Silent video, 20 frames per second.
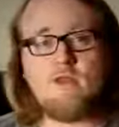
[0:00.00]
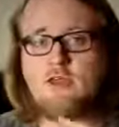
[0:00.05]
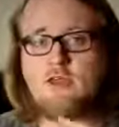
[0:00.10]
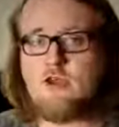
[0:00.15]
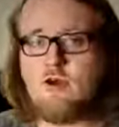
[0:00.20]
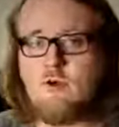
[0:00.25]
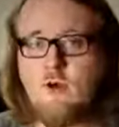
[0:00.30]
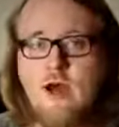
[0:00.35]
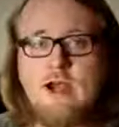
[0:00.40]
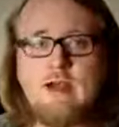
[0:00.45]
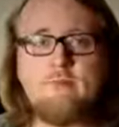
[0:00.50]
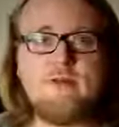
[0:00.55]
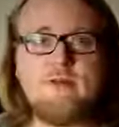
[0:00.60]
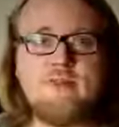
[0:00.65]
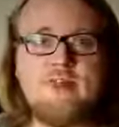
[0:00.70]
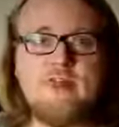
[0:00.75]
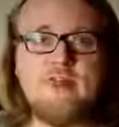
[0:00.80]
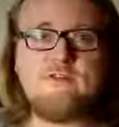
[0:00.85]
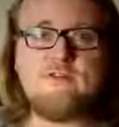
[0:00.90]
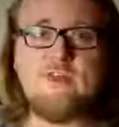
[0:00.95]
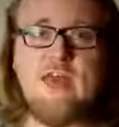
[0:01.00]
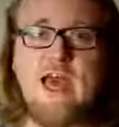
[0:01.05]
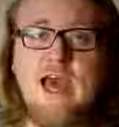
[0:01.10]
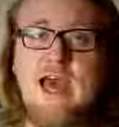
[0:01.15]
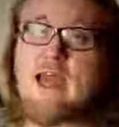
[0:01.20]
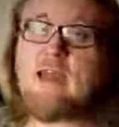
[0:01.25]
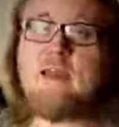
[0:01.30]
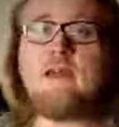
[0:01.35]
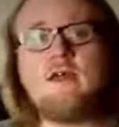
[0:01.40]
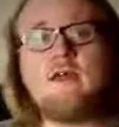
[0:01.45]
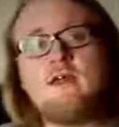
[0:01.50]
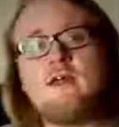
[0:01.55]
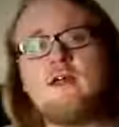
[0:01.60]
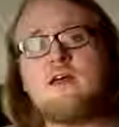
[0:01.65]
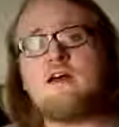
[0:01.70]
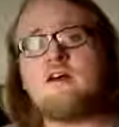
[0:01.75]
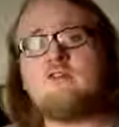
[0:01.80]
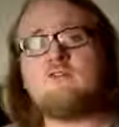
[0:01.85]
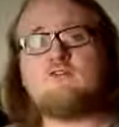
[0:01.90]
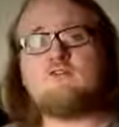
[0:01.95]
You want to believe that?
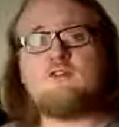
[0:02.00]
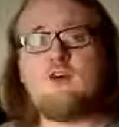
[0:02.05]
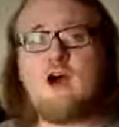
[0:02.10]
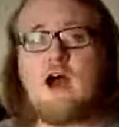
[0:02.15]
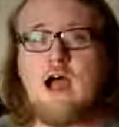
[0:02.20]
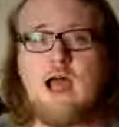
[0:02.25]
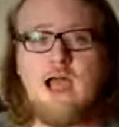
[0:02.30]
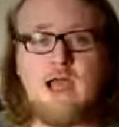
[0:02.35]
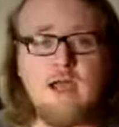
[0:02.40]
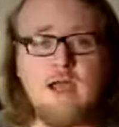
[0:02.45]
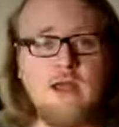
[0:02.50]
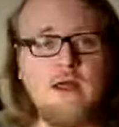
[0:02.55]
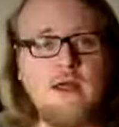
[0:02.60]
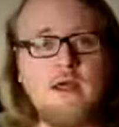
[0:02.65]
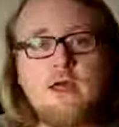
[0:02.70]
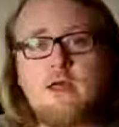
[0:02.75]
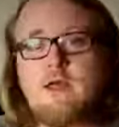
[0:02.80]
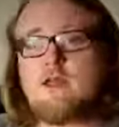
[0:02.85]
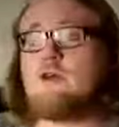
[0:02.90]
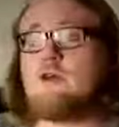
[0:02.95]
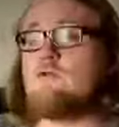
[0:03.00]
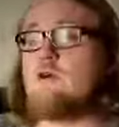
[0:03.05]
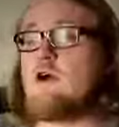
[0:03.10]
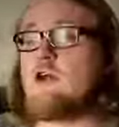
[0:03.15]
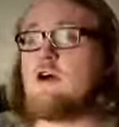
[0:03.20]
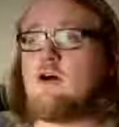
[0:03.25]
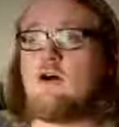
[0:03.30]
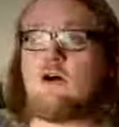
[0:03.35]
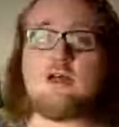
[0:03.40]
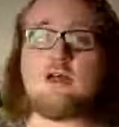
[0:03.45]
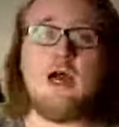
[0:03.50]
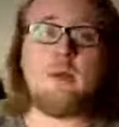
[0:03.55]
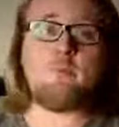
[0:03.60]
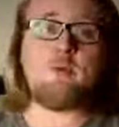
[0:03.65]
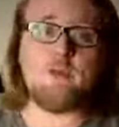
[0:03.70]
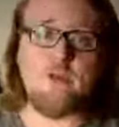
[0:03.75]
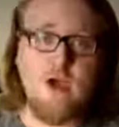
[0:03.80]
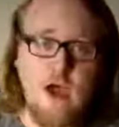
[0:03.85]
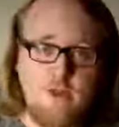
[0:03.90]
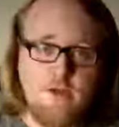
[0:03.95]
Fine. You want to hook up
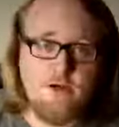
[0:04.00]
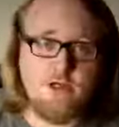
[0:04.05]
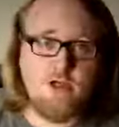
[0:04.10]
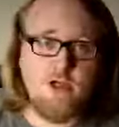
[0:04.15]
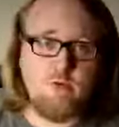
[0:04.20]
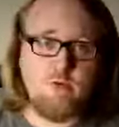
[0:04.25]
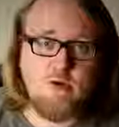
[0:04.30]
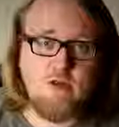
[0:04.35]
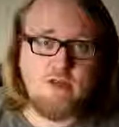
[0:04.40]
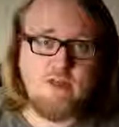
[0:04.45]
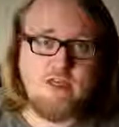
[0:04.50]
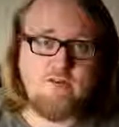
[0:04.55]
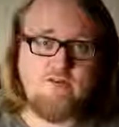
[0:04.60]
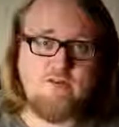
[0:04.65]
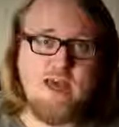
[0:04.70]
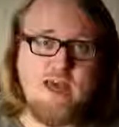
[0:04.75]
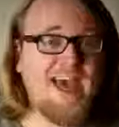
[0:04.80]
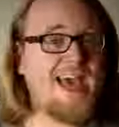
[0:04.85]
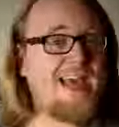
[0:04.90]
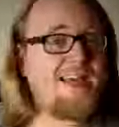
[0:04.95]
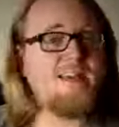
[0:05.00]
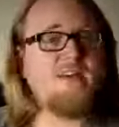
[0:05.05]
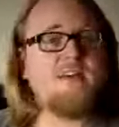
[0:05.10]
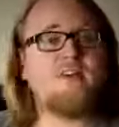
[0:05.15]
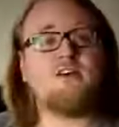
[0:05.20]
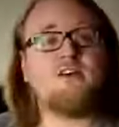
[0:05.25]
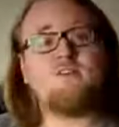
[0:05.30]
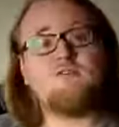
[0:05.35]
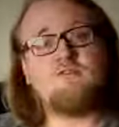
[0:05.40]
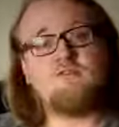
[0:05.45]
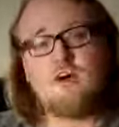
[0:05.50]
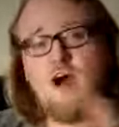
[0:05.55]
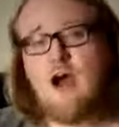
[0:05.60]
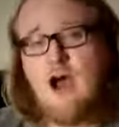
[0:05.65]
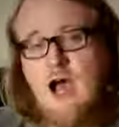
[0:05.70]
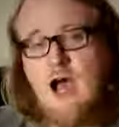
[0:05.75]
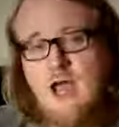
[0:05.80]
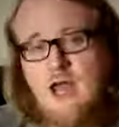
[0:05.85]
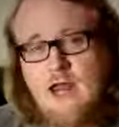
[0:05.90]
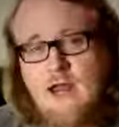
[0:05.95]
with others who believe that?
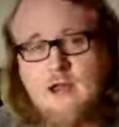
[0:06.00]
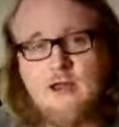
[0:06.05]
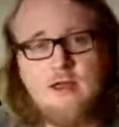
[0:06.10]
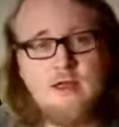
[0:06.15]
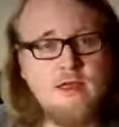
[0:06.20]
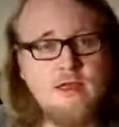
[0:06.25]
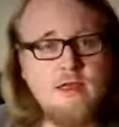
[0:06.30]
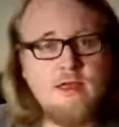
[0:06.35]
Fine.